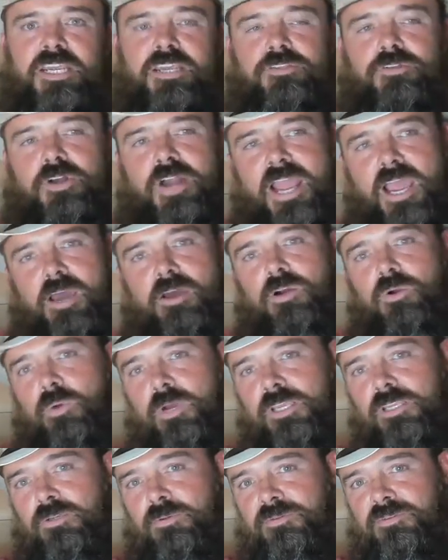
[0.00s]
Either how do
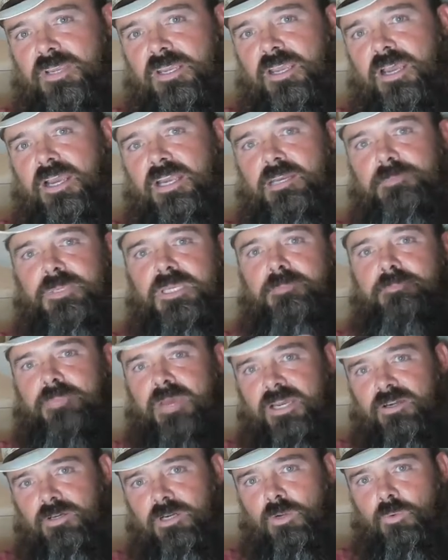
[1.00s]
I use AI to be
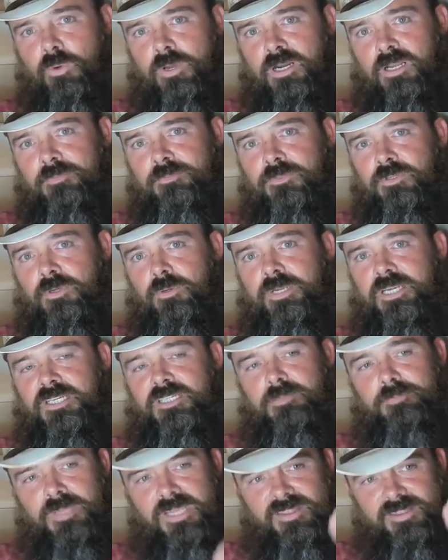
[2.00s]
better at what I'm doing,
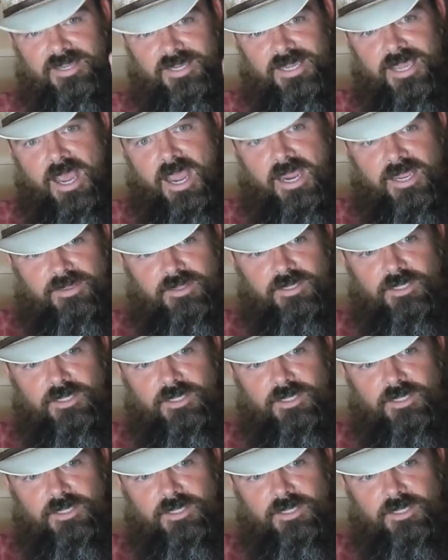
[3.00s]
to be the guy